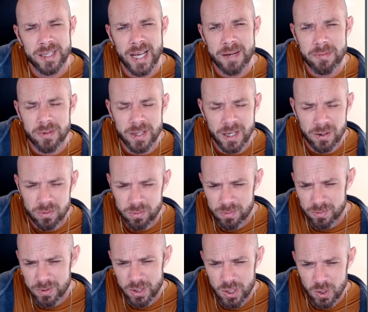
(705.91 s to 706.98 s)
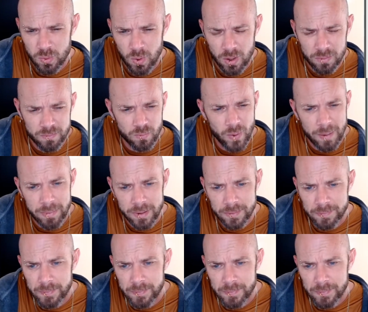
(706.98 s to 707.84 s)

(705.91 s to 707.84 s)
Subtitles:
name of the old squat weapon.